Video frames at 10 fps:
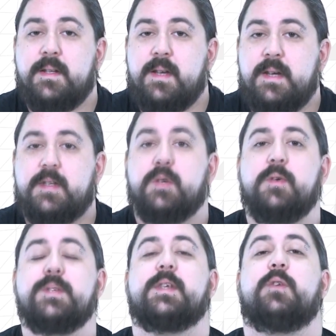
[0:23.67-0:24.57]
in which
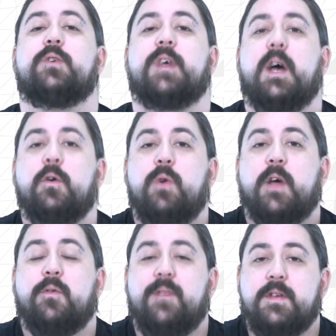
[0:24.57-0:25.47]
we have an
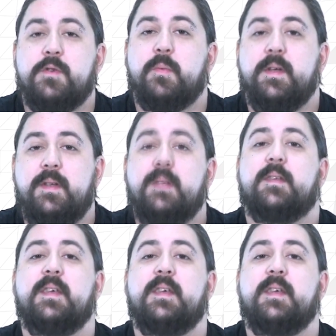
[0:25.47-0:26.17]
identity cast.